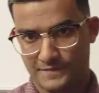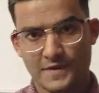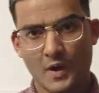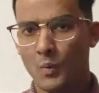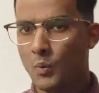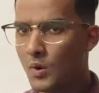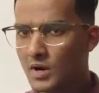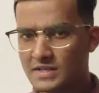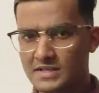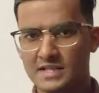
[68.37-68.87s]
Now
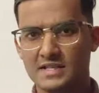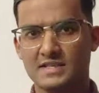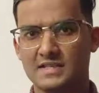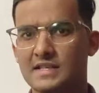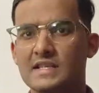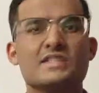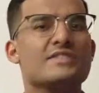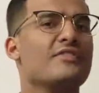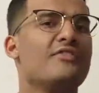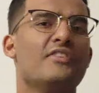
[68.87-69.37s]
what does
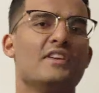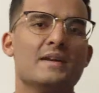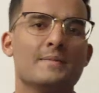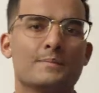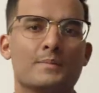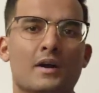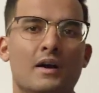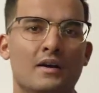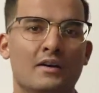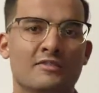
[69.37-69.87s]
this
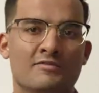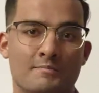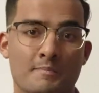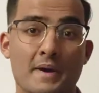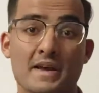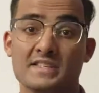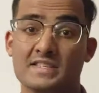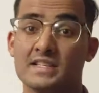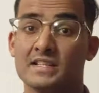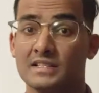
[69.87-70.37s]
Philip curve
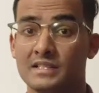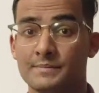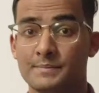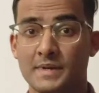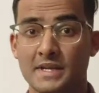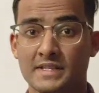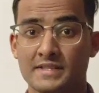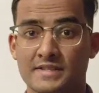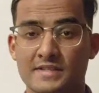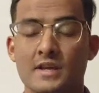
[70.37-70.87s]
basically
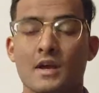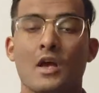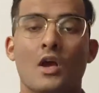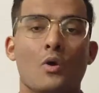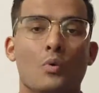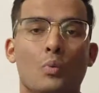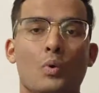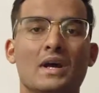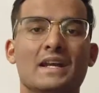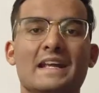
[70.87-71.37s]
means?
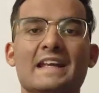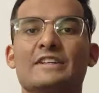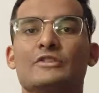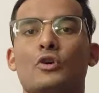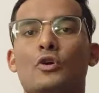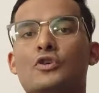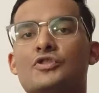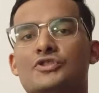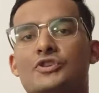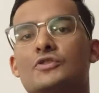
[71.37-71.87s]
Well, it
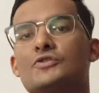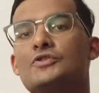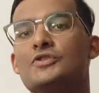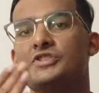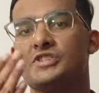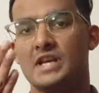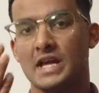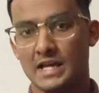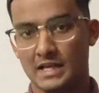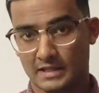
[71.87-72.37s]
goes on to
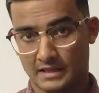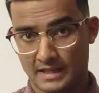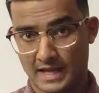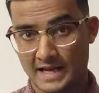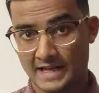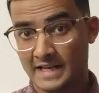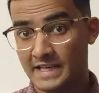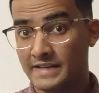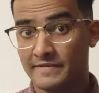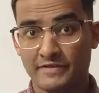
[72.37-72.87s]
tell
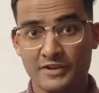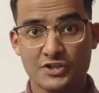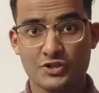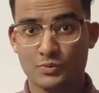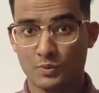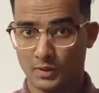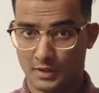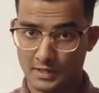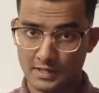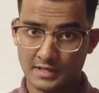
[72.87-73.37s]
an
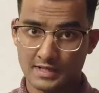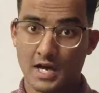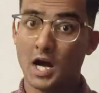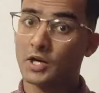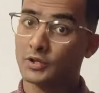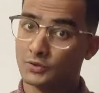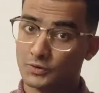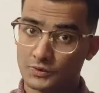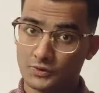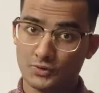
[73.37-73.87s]
individual,
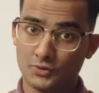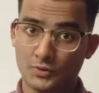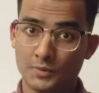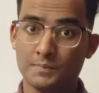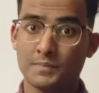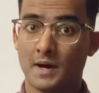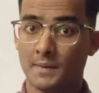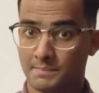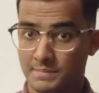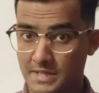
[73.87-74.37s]
a
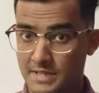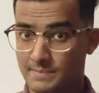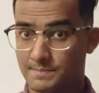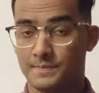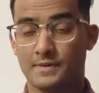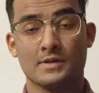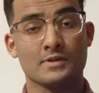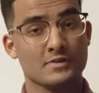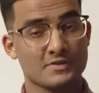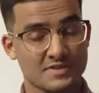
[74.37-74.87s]
group, a
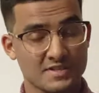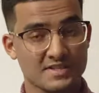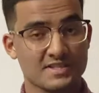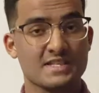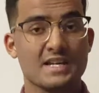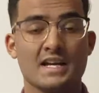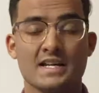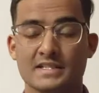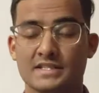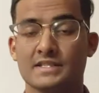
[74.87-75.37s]
people, a
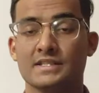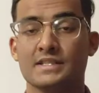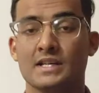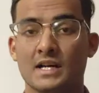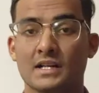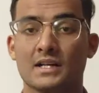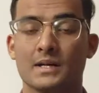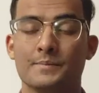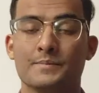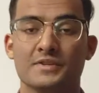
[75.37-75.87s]
society,
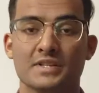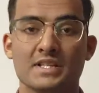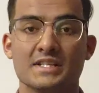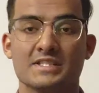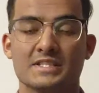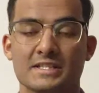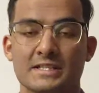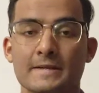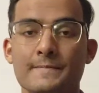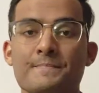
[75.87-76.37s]
a
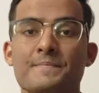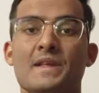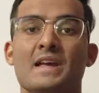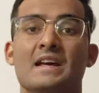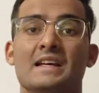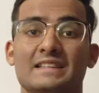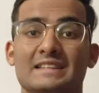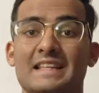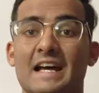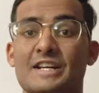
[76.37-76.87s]
community
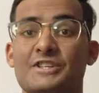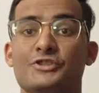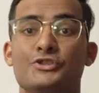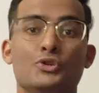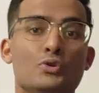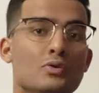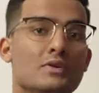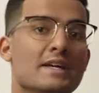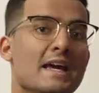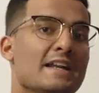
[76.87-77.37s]
that
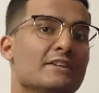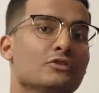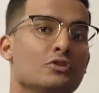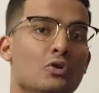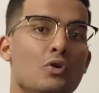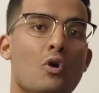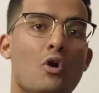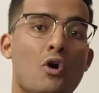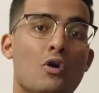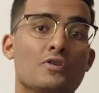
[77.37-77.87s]
you can
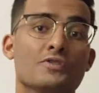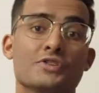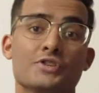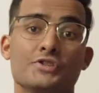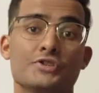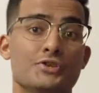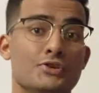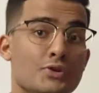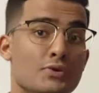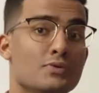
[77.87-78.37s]
go on to
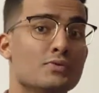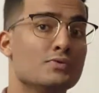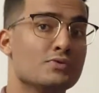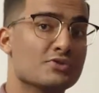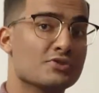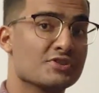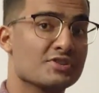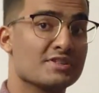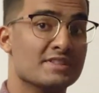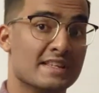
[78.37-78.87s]

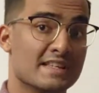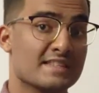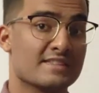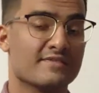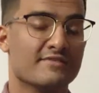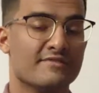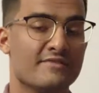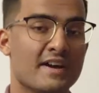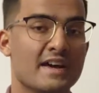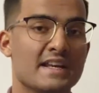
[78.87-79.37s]
use this
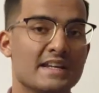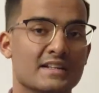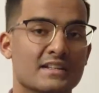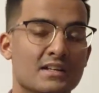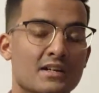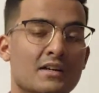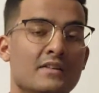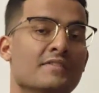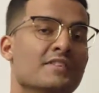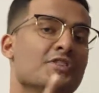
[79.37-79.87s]
very
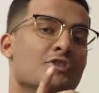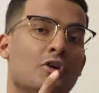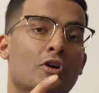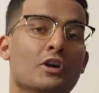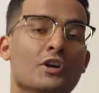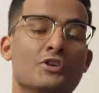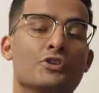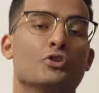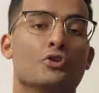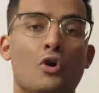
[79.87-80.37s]
curve in
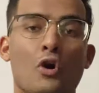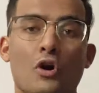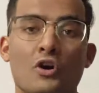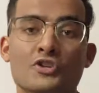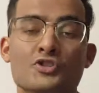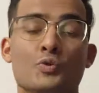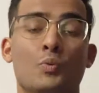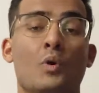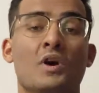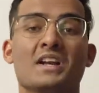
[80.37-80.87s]
order to
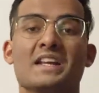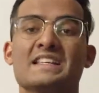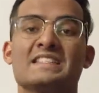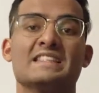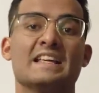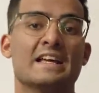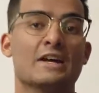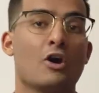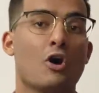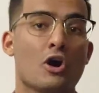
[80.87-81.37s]
gauge what is
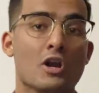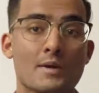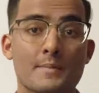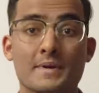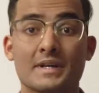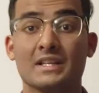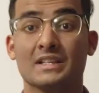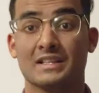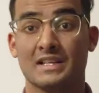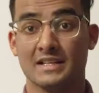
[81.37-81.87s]
the
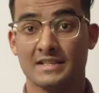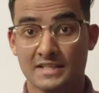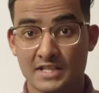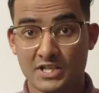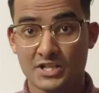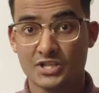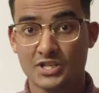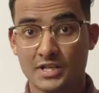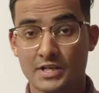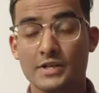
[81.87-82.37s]
economical
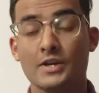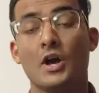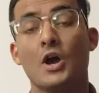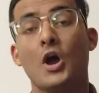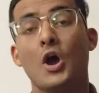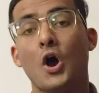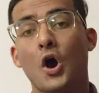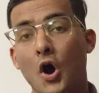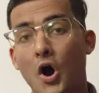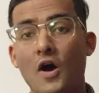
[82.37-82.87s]
condition
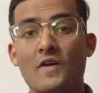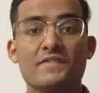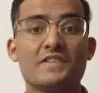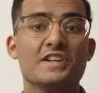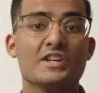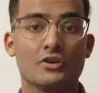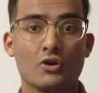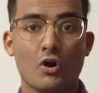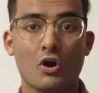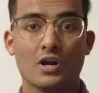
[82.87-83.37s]
of
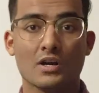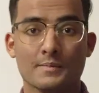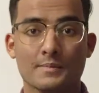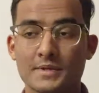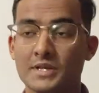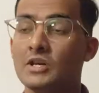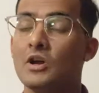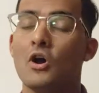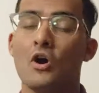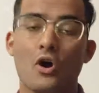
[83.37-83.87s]
an
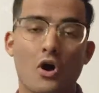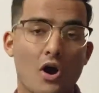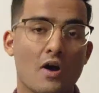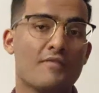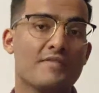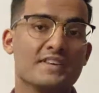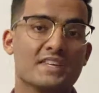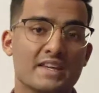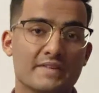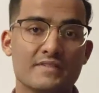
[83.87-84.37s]
economy
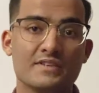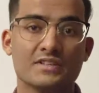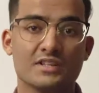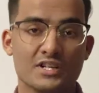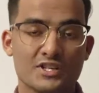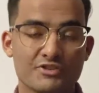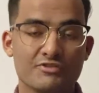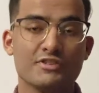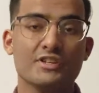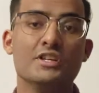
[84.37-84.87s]
of a given
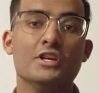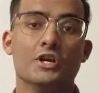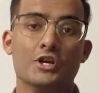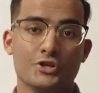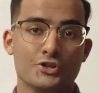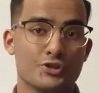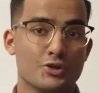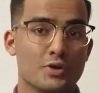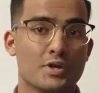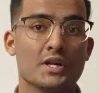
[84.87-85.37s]
country
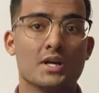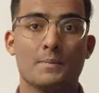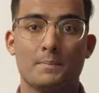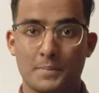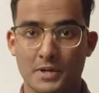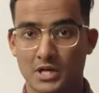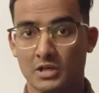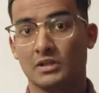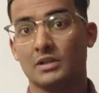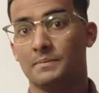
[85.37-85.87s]
during a
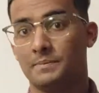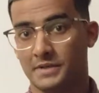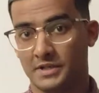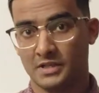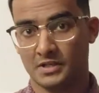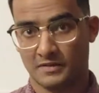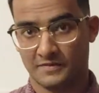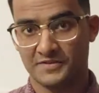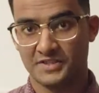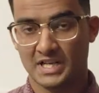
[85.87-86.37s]
particular
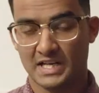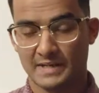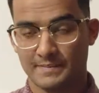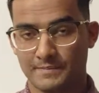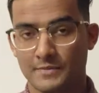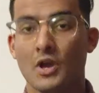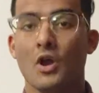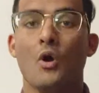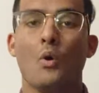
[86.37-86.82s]
period of time.